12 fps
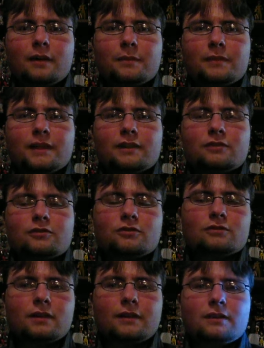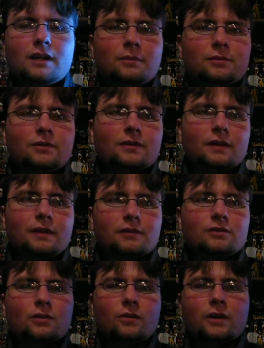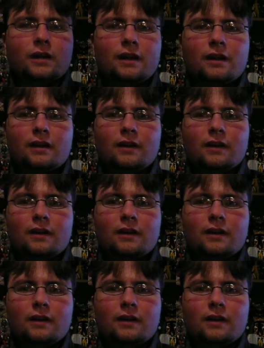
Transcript: Things revved up in story,